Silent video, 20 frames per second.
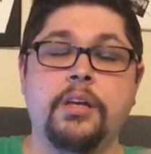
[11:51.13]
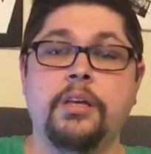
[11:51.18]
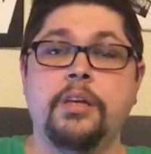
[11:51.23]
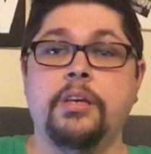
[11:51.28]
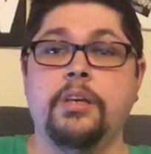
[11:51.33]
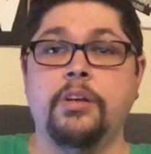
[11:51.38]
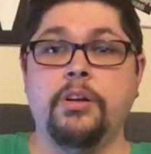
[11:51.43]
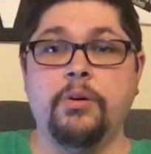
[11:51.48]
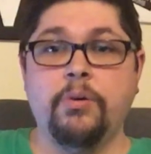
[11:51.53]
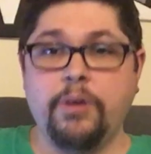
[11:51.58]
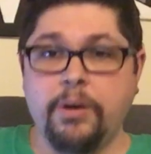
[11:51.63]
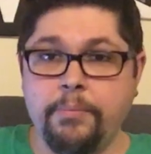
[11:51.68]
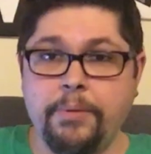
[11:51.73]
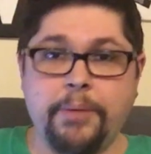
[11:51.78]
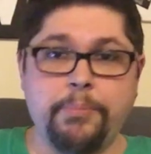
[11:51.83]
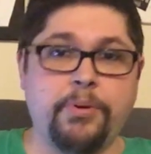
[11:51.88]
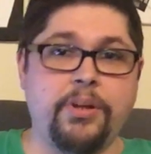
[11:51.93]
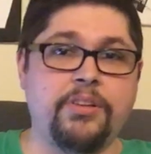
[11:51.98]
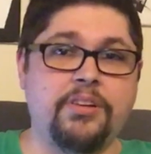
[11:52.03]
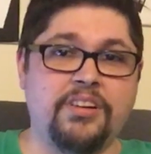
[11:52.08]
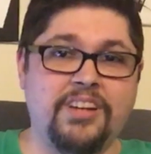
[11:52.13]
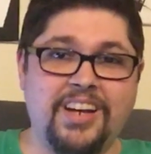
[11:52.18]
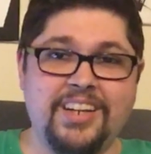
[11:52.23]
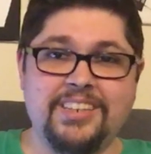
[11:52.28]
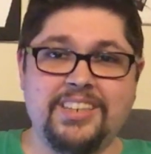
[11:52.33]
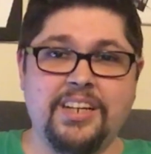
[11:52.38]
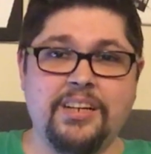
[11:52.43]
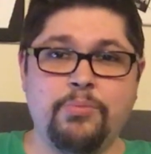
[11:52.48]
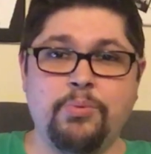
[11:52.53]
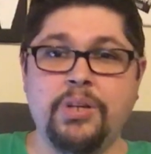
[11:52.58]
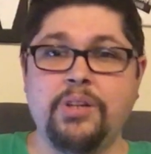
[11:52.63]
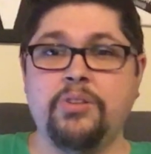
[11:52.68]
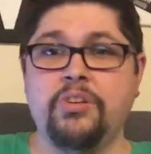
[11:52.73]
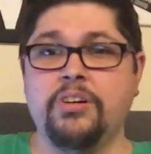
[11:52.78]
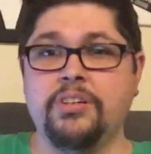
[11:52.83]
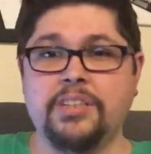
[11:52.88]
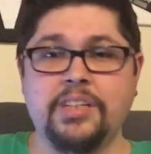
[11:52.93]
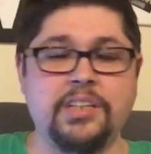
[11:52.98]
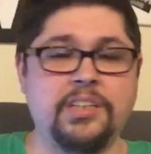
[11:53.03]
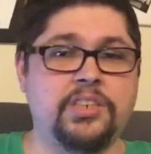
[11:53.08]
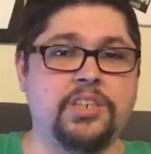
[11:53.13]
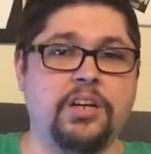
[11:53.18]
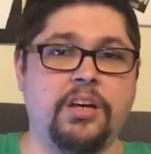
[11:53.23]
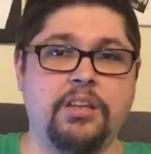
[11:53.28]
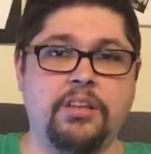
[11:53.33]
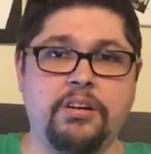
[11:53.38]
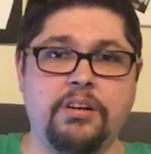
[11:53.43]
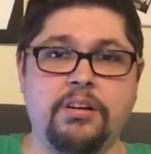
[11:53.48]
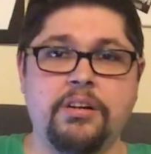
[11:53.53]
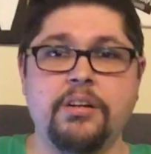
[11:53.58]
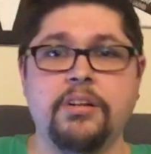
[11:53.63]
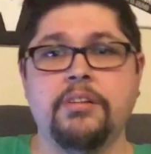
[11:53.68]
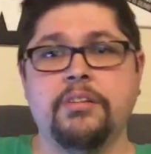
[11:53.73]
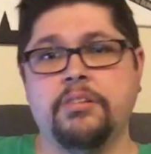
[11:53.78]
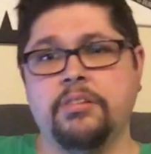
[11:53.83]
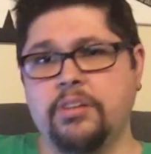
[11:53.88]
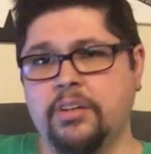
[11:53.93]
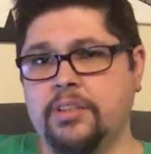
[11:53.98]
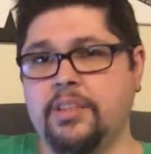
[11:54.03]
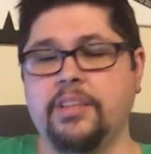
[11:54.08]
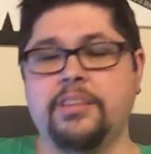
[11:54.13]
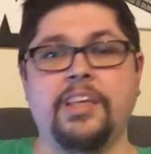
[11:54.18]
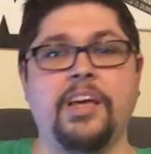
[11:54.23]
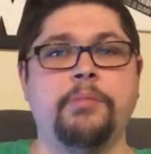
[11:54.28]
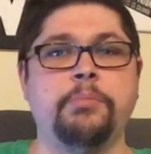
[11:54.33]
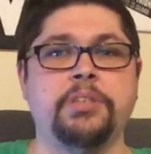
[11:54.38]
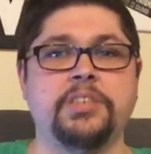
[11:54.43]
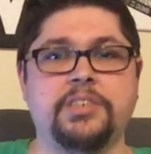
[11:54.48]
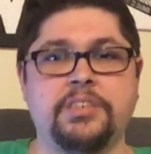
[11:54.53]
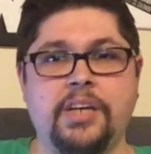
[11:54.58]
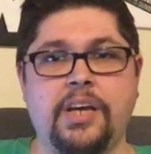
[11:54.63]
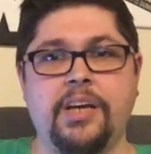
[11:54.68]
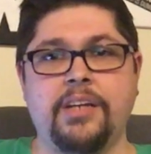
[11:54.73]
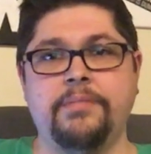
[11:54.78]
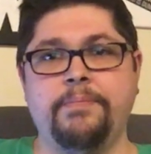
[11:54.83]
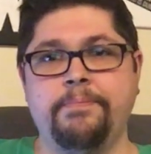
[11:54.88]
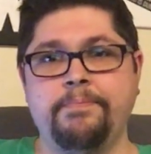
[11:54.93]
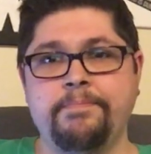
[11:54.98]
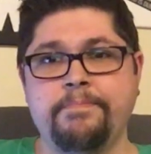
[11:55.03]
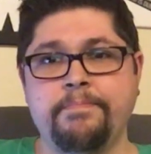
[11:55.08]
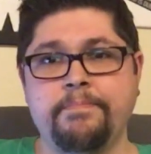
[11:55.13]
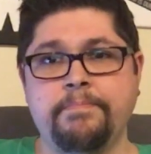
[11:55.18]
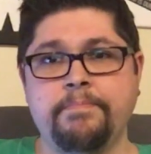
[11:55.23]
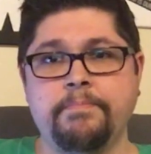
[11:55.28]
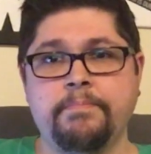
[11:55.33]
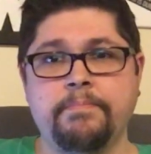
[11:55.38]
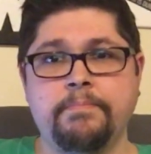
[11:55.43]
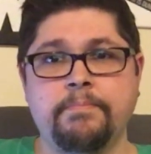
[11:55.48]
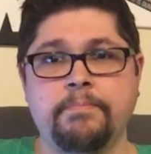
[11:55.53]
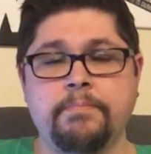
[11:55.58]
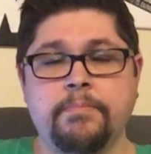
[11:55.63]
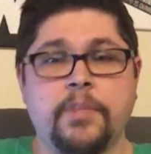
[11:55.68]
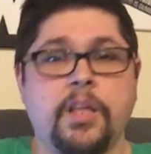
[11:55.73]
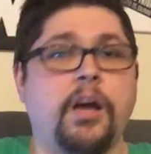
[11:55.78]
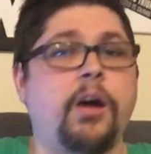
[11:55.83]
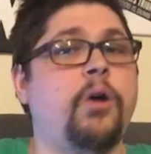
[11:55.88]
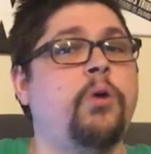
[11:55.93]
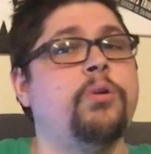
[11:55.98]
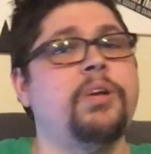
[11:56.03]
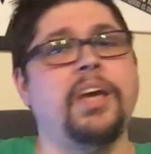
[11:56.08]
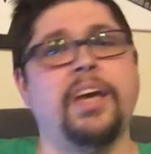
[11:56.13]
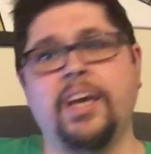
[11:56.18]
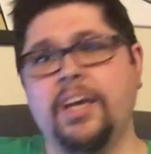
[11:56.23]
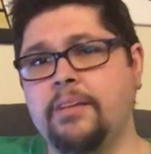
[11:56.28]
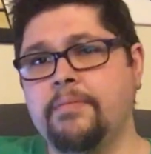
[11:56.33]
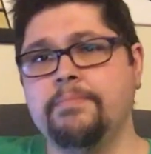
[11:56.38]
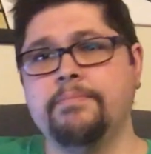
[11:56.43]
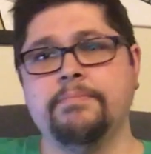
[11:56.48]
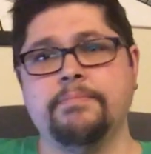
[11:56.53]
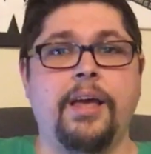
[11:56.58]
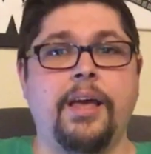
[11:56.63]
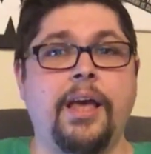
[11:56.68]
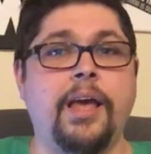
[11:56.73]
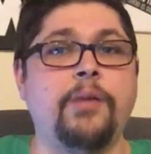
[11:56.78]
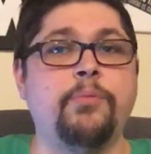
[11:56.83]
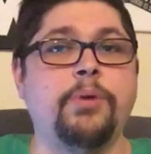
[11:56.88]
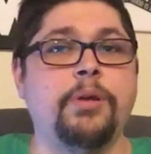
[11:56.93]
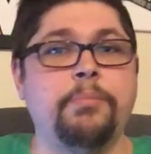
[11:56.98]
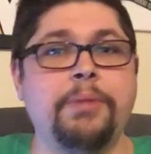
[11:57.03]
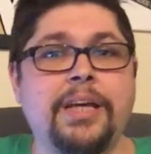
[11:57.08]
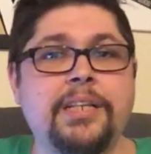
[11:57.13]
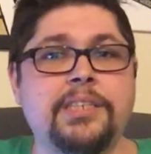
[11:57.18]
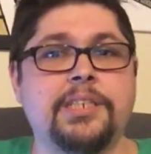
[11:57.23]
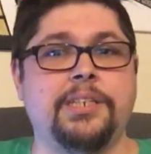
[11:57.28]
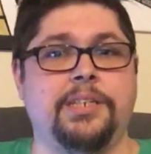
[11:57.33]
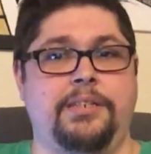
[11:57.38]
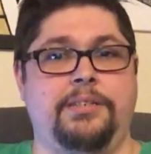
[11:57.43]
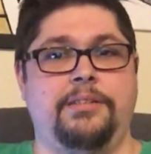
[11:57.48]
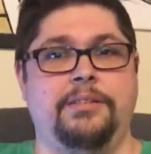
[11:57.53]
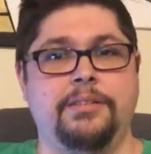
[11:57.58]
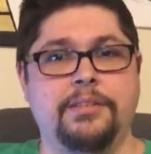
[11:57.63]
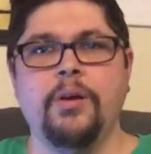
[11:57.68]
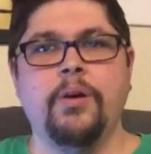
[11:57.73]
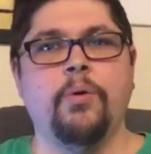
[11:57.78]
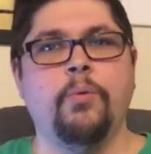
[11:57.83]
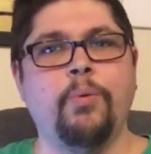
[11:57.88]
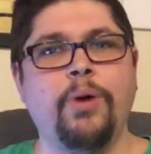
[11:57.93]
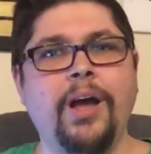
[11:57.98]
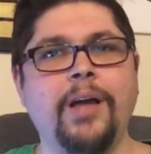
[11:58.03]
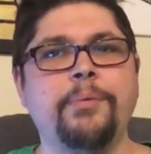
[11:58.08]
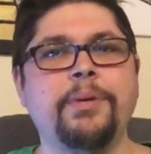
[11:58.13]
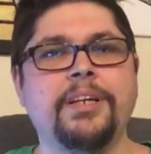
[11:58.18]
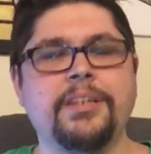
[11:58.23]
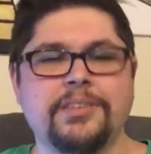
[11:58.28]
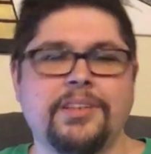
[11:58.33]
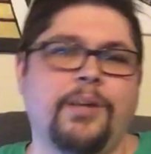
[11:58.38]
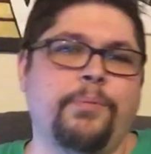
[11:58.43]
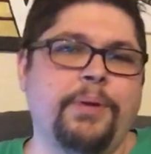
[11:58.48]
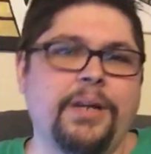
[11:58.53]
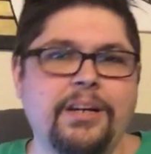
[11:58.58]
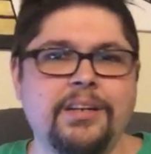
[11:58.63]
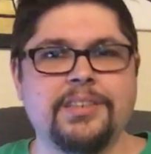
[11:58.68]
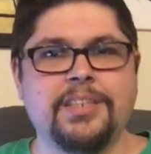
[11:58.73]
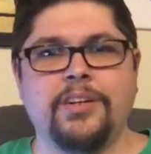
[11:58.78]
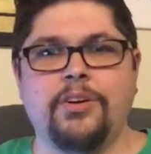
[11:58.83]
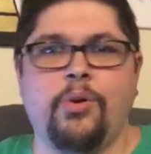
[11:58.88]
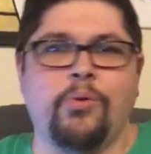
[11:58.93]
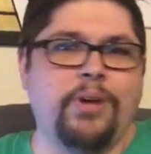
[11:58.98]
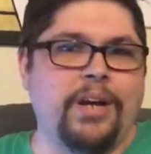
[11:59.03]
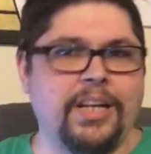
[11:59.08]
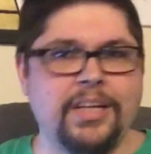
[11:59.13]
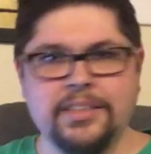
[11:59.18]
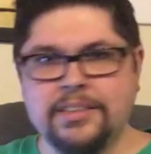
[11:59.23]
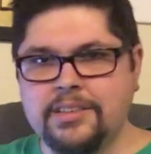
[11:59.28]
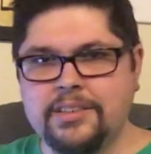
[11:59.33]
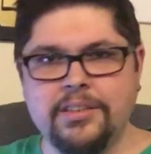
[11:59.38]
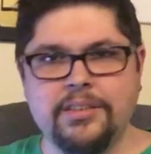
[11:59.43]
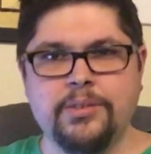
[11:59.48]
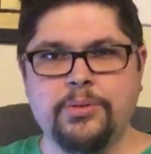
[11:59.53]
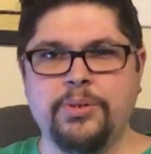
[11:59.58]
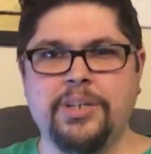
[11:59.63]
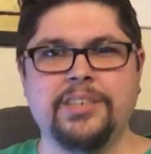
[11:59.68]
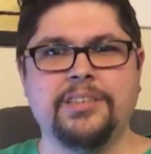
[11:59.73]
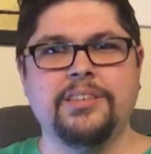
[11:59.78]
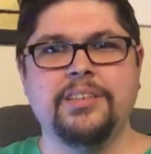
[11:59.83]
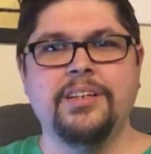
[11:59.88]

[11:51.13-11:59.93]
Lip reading: You know what my brother and I did? We looked at each other, looked at them, and said, okay. And we meant it. Why? Because our parents had already instilled to us,